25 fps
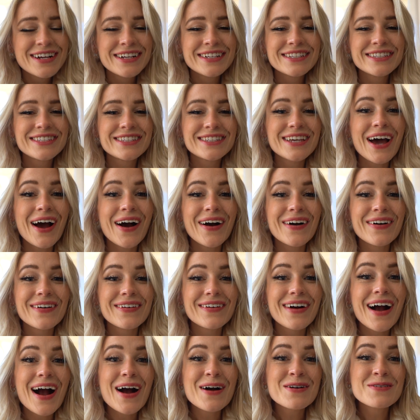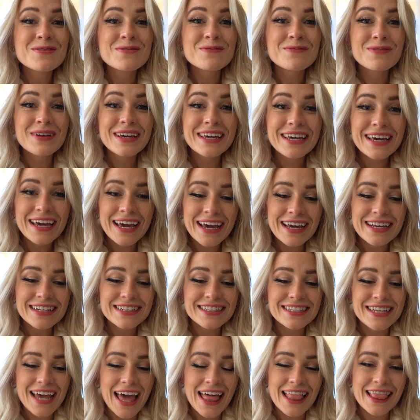so we
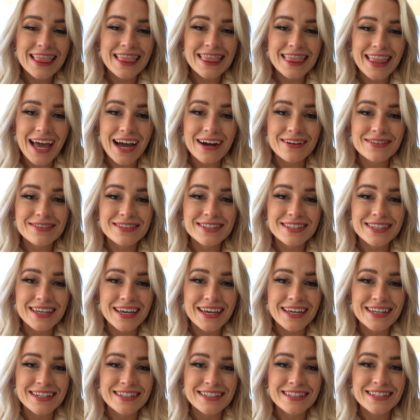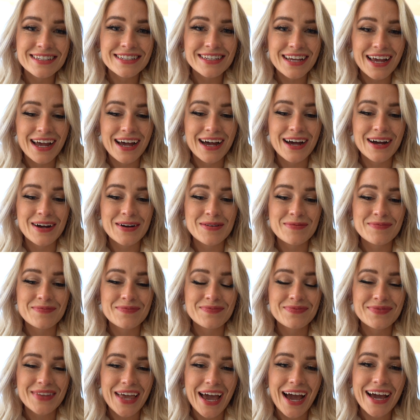hit 10,000.
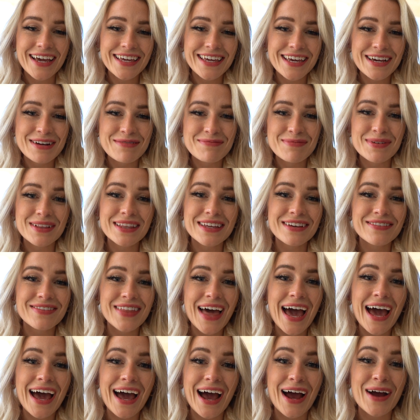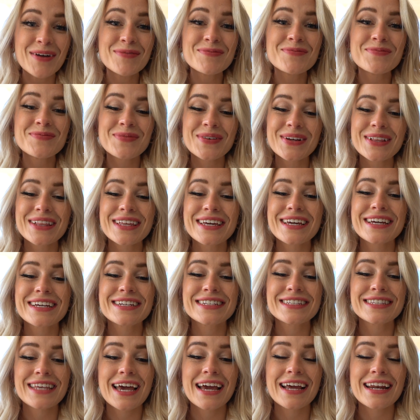Um, I can't believe that. I'm really
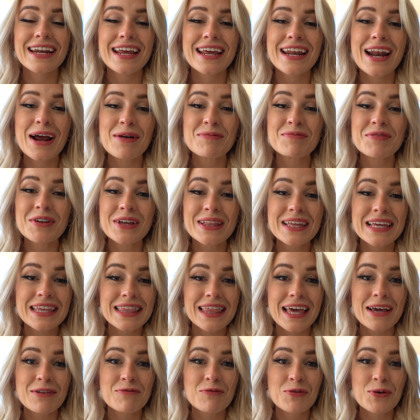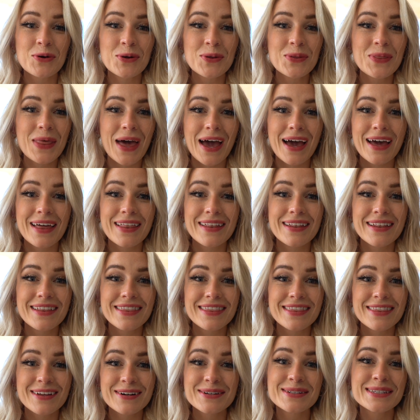excited. I'm really thankful that
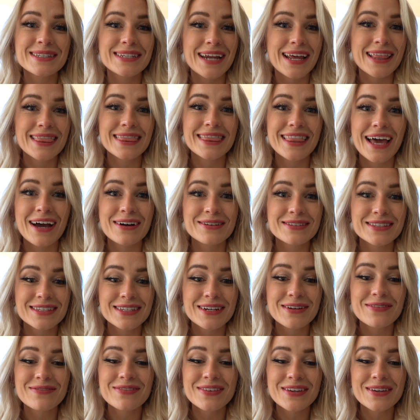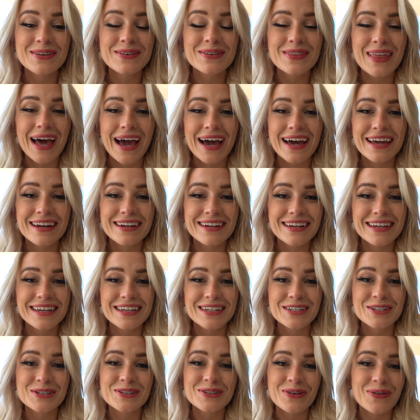there's 10,000 of you that
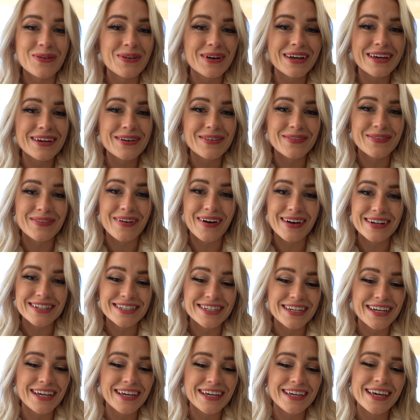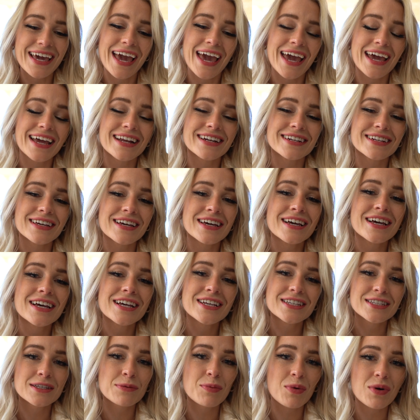enjoy watching and
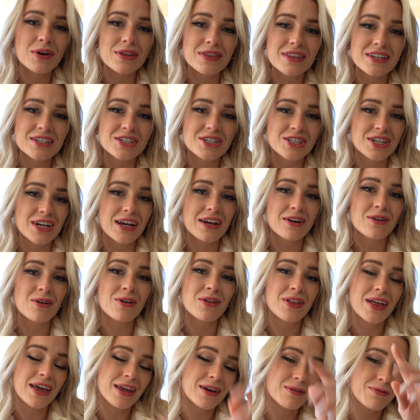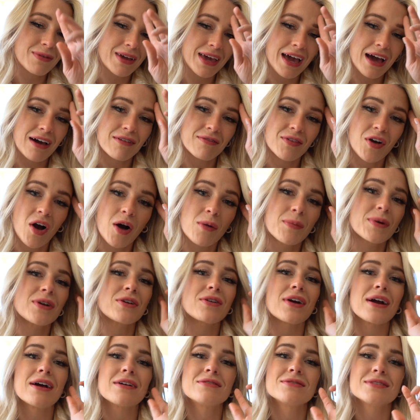support this channel, and we have common
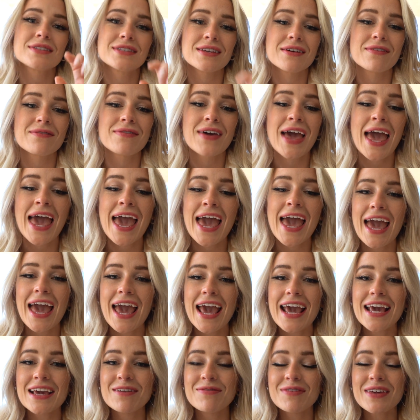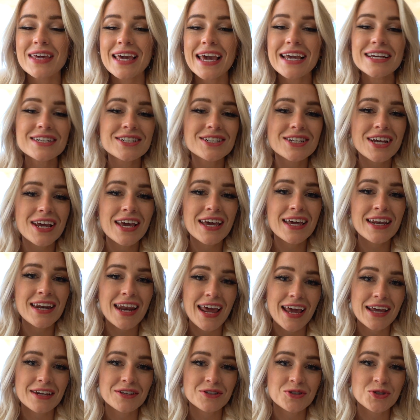grounds of aviation
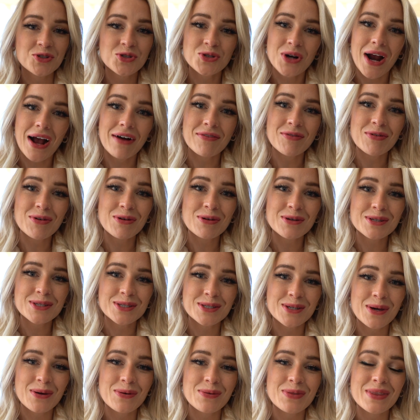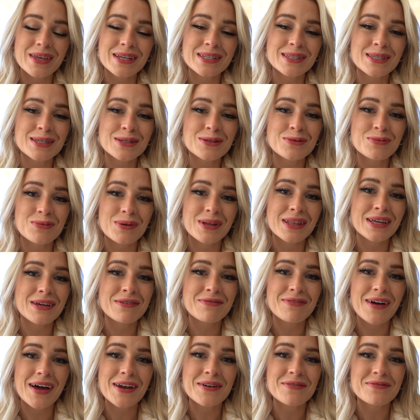and travel. So this is really
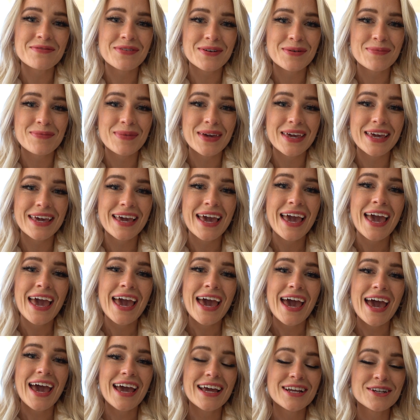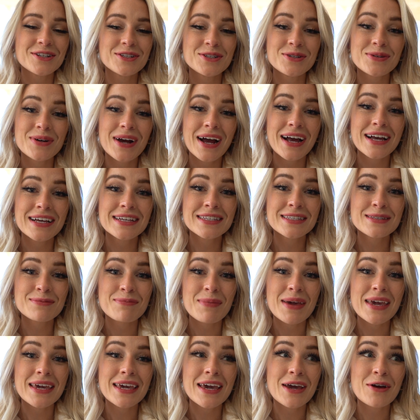fun for me and you guys
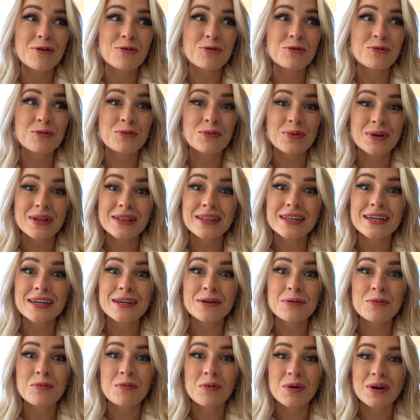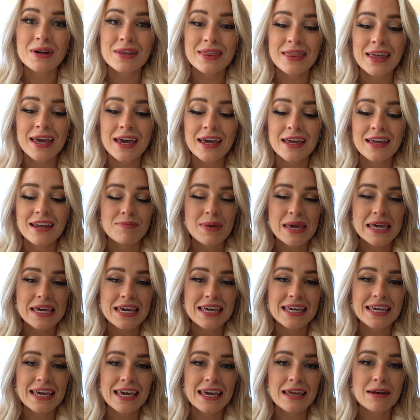make it really worth it
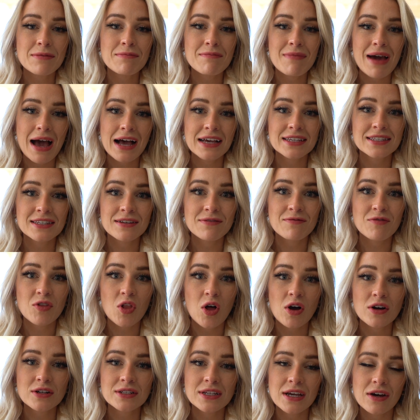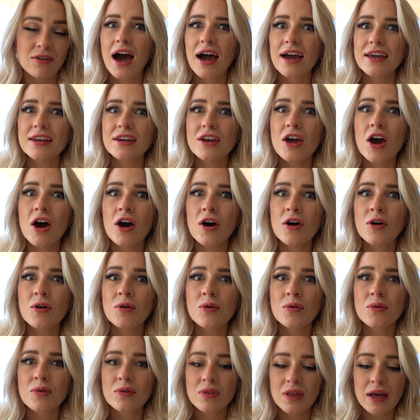being in massive lockdown. I
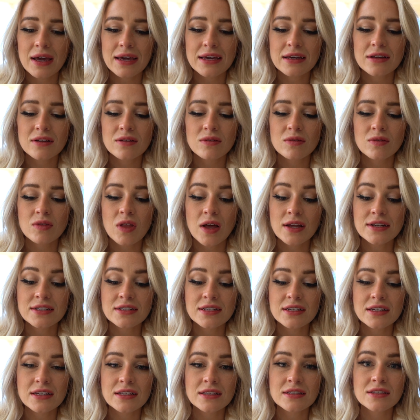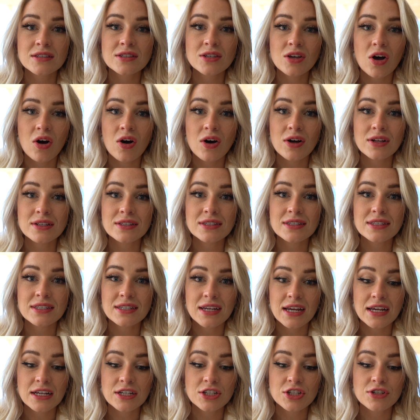know like London's on
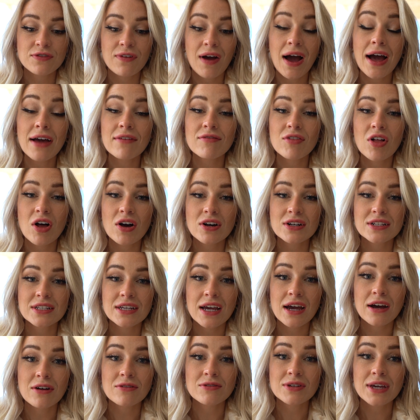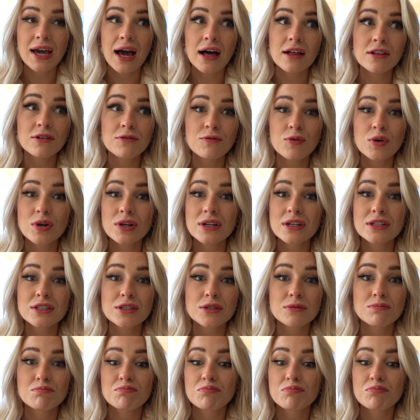stage five lockdown. California's